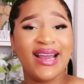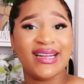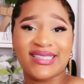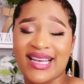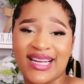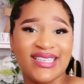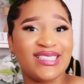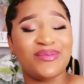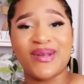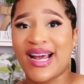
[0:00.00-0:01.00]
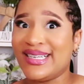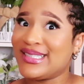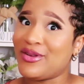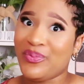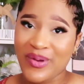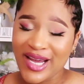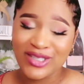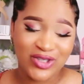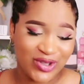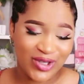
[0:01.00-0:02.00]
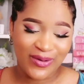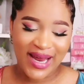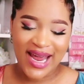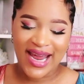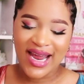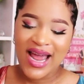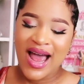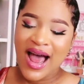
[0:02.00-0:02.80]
can take us some nice little pictures, okay?